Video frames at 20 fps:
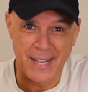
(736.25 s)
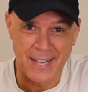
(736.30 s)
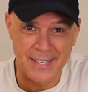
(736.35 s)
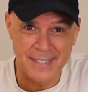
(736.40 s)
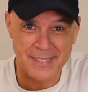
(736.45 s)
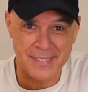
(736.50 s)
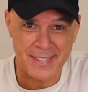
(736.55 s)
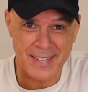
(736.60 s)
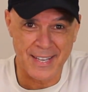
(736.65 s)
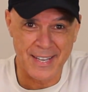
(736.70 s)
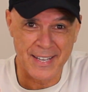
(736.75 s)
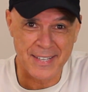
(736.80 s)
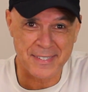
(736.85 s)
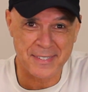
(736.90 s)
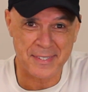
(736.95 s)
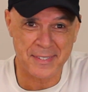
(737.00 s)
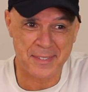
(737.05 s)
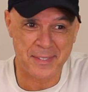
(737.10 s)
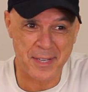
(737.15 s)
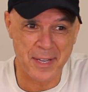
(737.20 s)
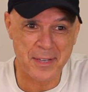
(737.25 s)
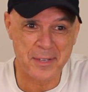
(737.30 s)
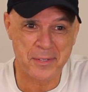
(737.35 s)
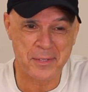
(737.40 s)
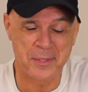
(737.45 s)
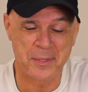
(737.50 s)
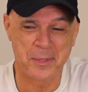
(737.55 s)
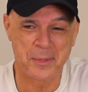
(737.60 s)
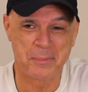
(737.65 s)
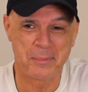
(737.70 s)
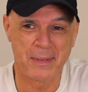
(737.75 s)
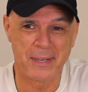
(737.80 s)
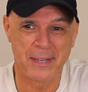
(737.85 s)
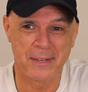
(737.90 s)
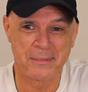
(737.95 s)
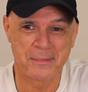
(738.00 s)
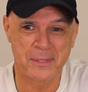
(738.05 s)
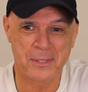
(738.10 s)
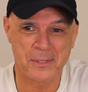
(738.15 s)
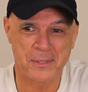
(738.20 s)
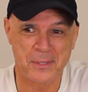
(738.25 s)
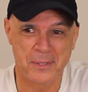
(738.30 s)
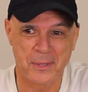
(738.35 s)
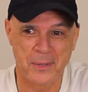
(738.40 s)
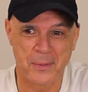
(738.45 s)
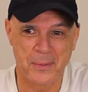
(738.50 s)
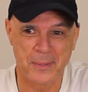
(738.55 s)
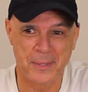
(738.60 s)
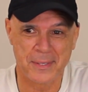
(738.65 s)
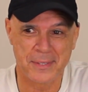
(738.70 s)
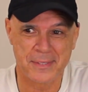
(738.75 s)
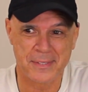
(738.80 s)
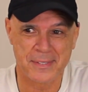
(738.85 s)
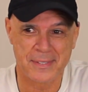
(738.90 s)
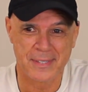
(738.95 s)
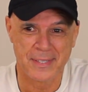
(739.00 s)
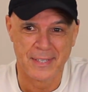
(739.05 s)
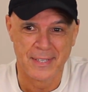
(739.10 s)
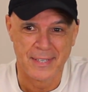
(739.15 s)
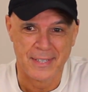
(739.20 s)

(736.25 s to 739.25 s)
hence the hesitation you may have just noticed,